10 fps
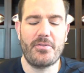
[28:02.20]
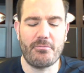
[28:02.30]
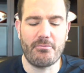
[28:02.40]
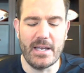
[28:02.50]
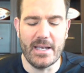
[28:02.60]

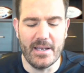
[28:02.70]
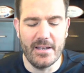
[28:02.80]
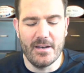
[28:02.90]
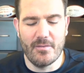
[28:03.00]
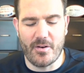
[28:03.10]
three
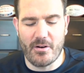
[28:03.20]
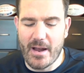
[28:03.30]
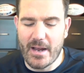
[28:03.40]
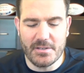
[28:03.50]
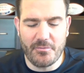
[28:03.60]

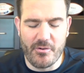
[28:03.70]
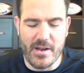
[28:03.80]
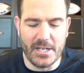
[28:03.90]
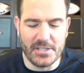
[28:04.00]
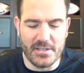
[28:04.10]
free
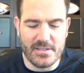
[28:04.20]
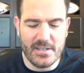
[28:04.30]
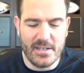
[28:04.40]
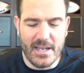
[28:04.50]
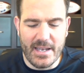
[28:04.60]
agents
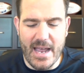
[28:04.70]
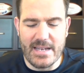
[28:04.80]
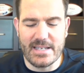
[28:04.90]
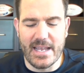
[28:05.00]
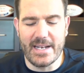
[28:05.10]

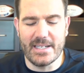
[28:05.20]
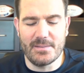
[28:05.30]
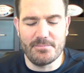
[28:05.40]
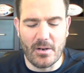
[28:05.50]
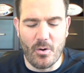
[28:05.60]
Case
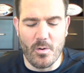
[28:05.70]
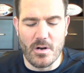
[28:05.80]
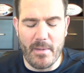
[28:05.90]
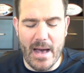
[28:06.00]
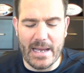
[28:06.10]
Keenum,
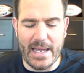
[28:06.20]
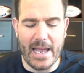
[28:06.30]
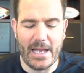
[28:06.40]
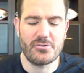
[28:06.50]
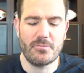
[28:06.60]
quarterback,
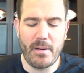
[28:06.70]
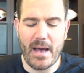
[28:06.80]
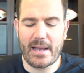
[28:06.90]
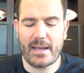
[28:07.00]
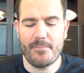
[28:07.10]
Andrew
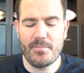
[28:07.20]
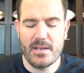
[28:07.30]
Beck,